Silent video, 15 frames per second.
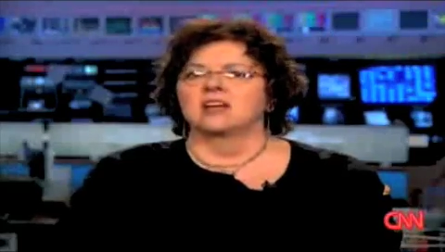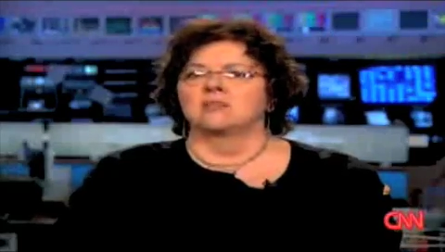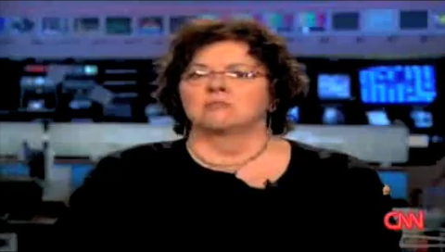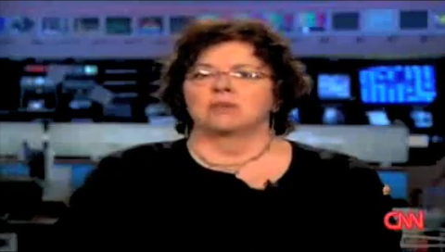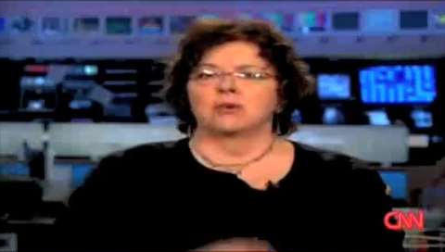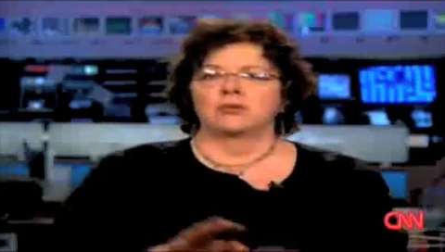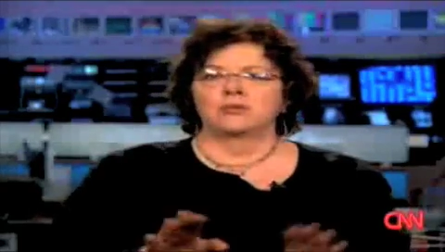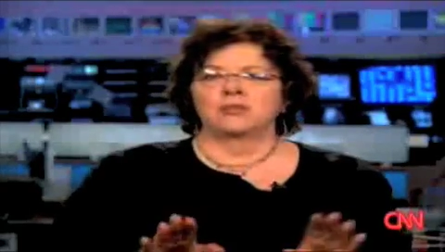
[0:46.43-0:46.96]

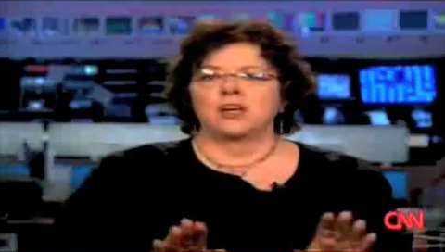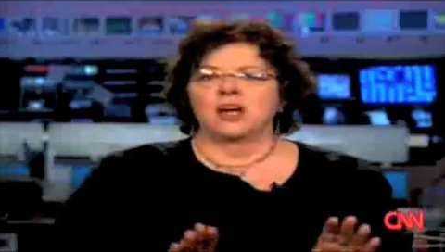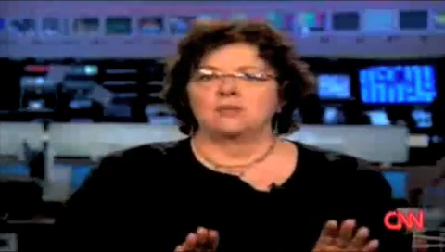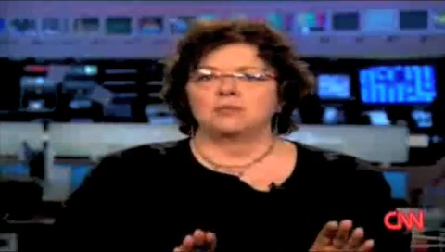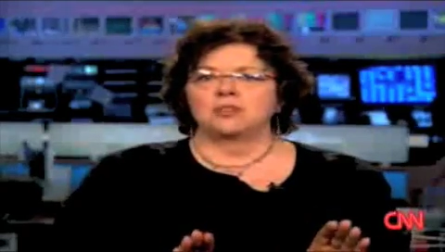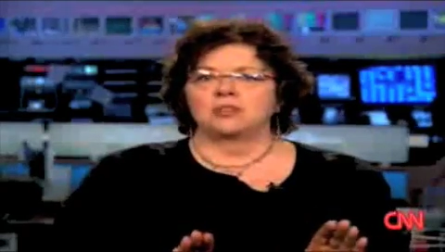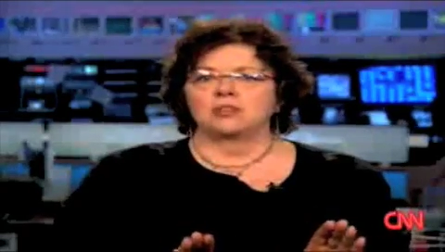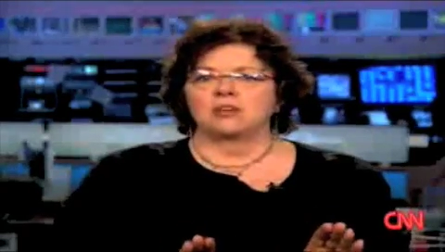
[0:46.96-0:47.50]
Both
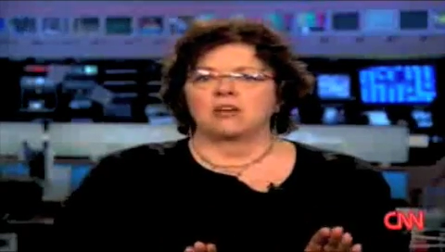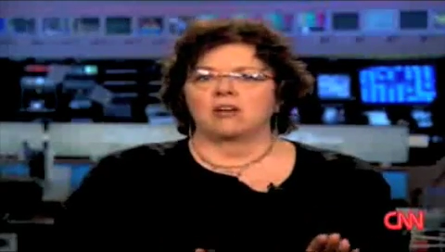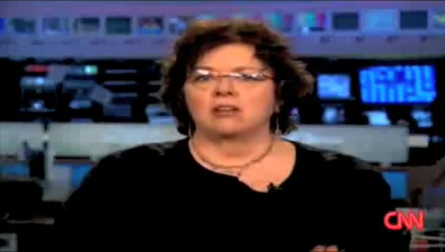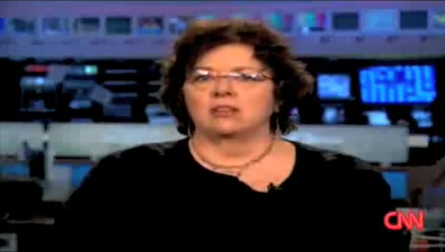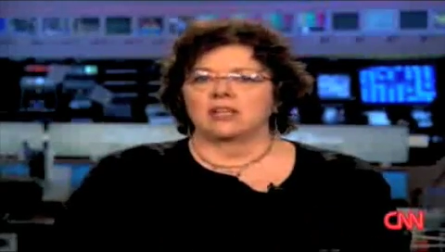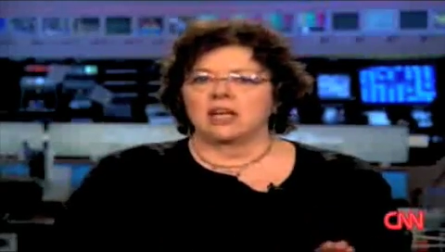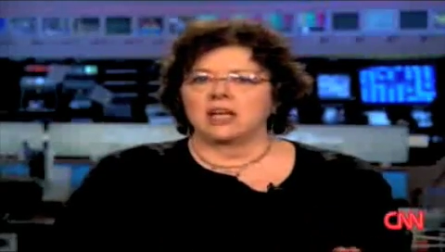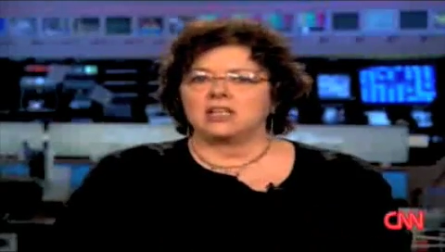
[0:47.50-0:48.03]
types are called
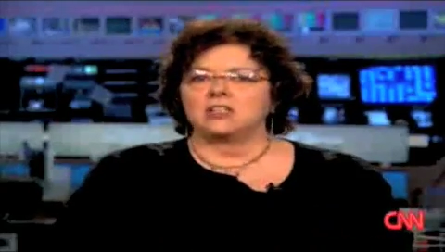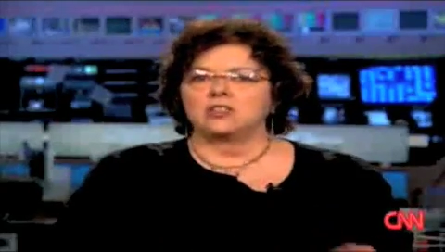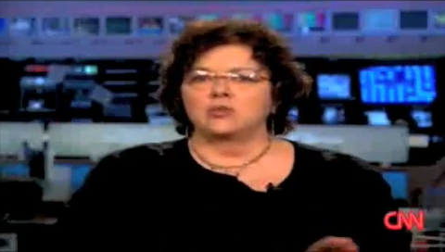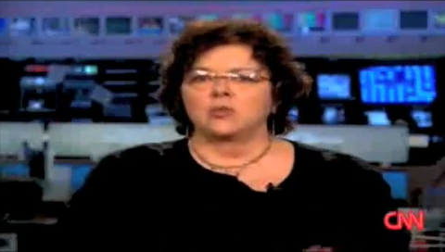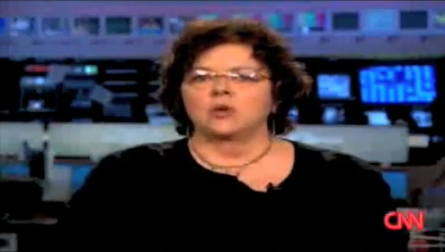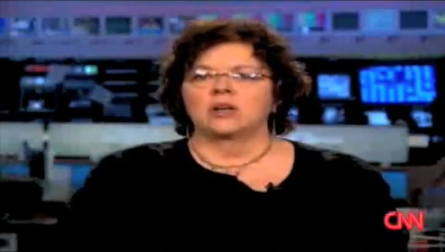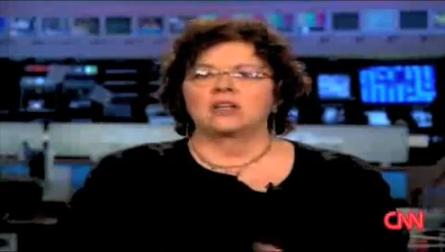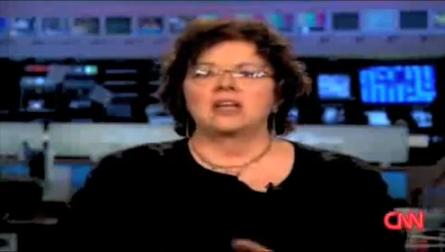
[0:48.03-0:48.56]

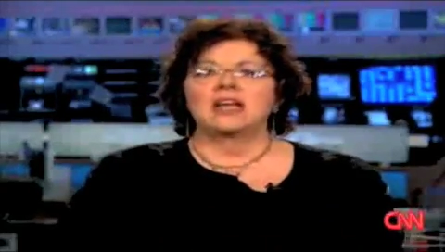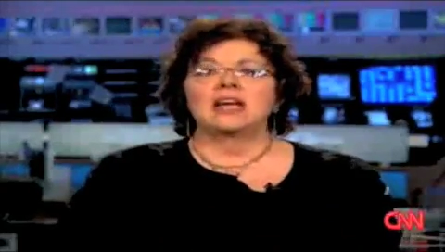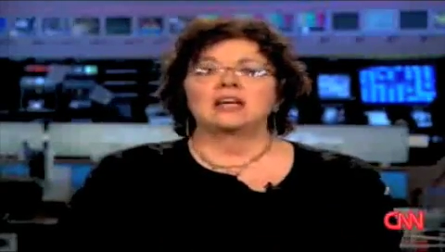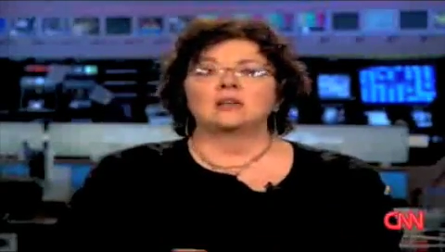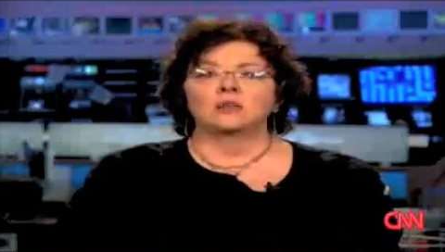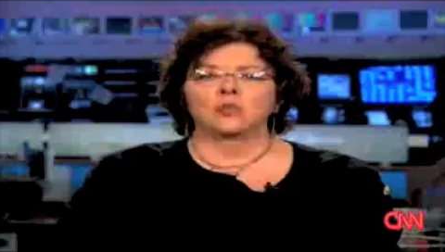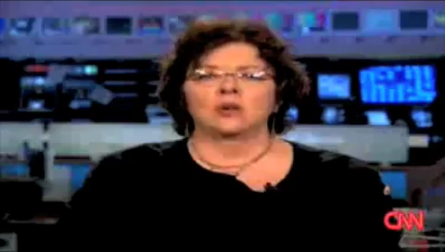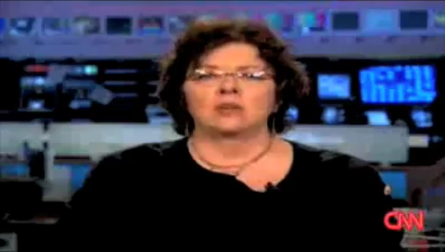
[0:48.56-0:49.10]

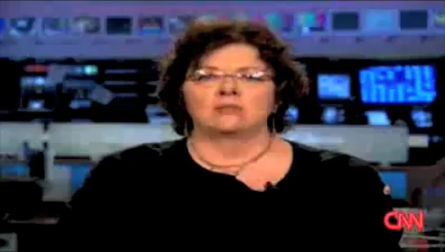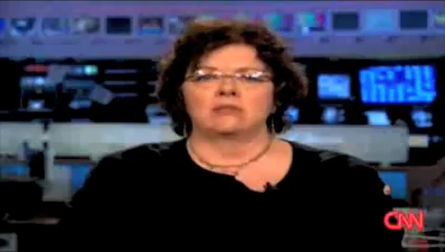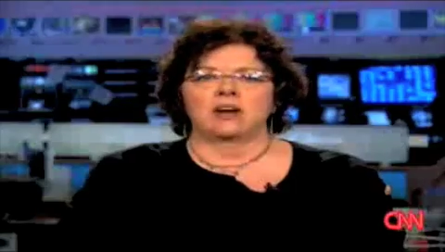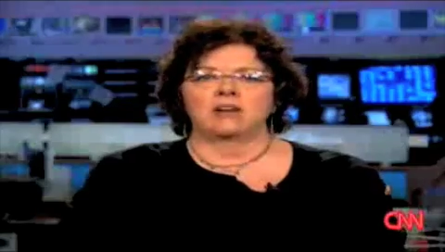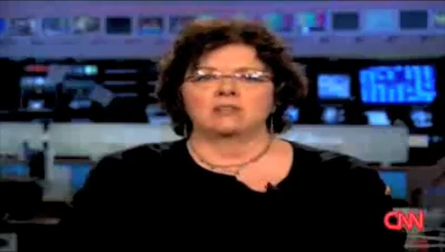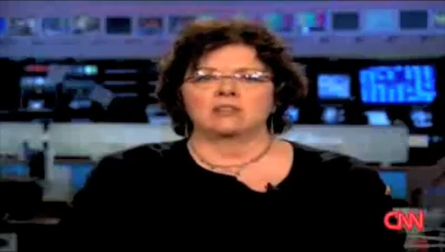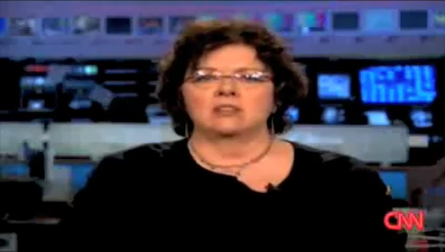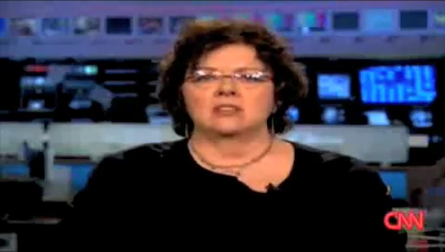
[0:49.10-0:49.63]
H1N1
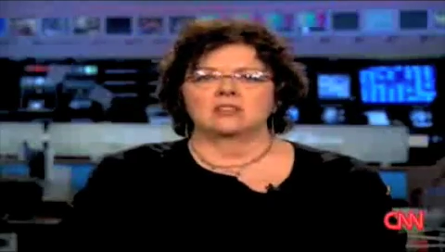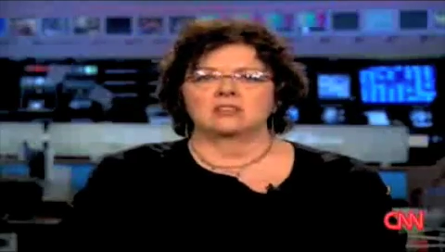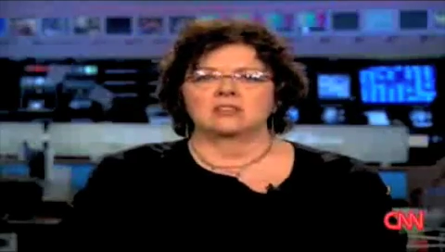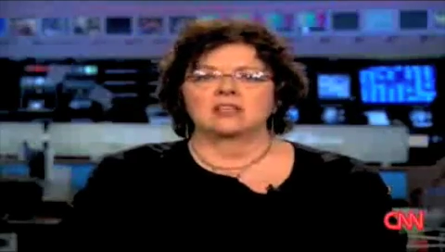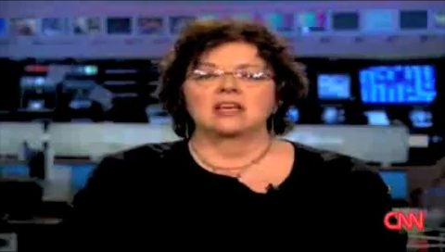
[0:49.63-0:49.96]
viruses.